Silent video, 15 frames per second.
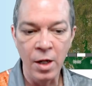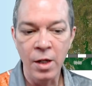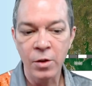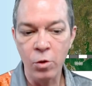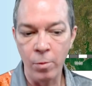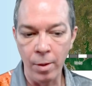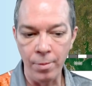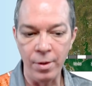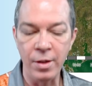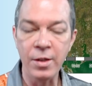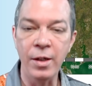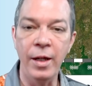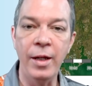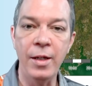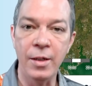So remember, this
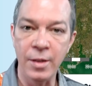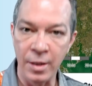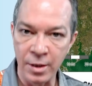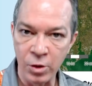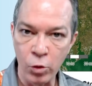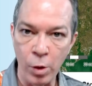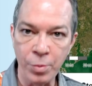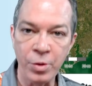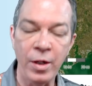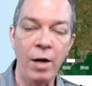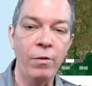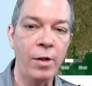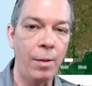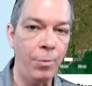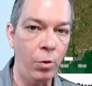link is in the description. Every
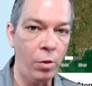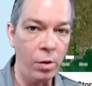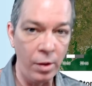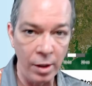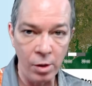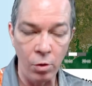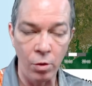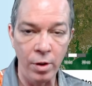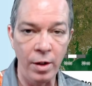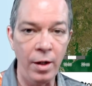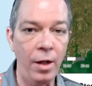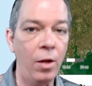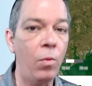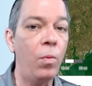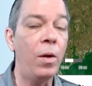time you click on it,
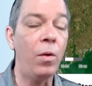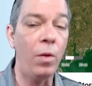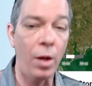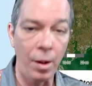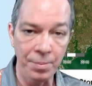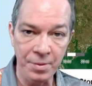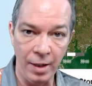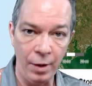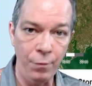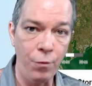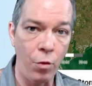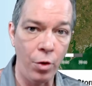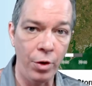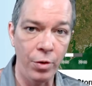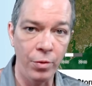it will update for you.